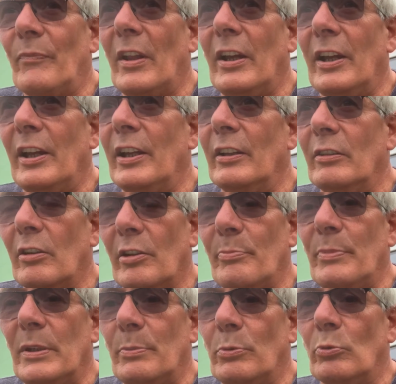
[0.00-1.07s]
A lot of
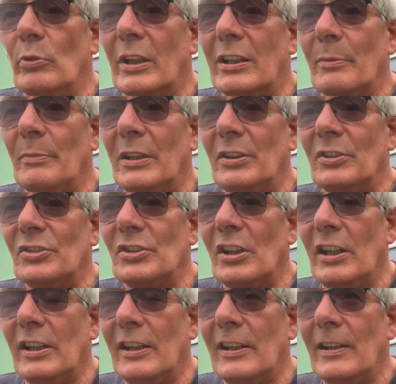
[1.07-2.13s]
people recommend
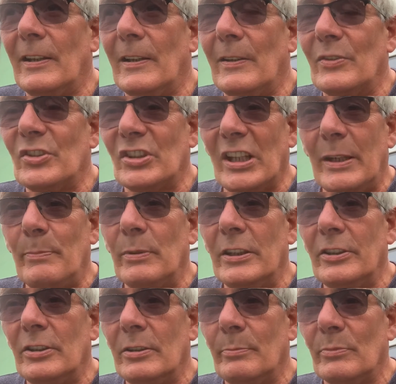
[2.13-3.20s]

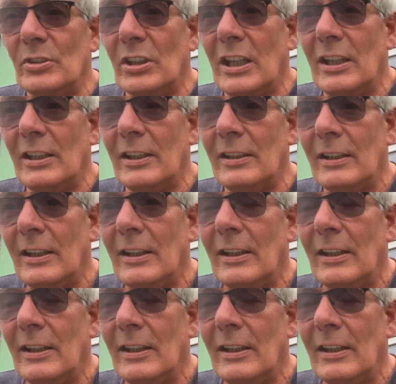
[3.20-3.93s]
stapling them together.